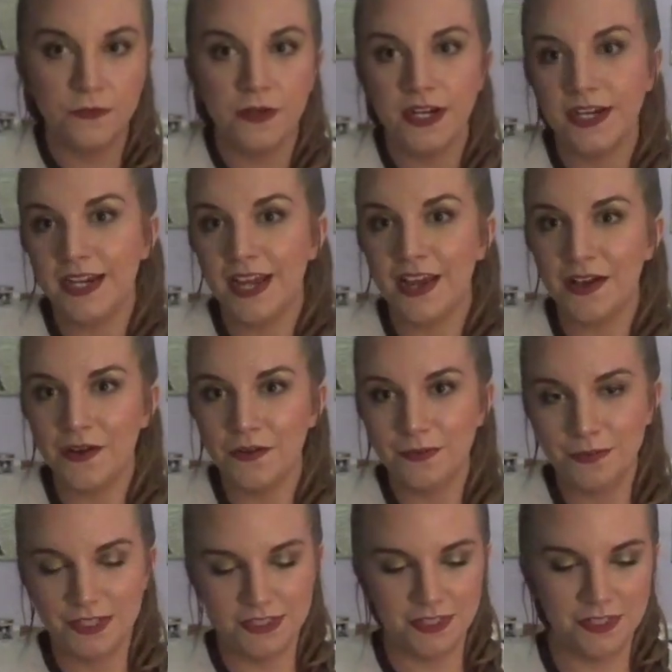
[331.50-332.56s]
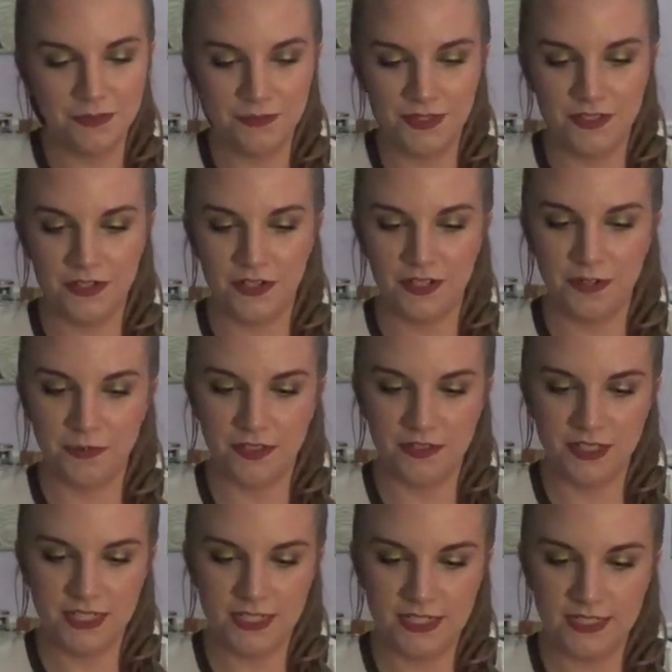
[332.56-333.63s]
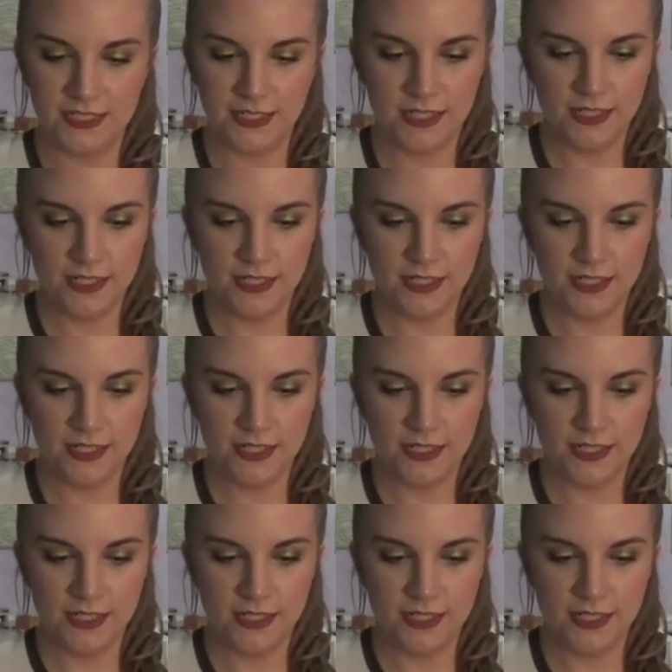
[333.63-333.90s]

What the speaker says: right now I'm just gonna be talking about these.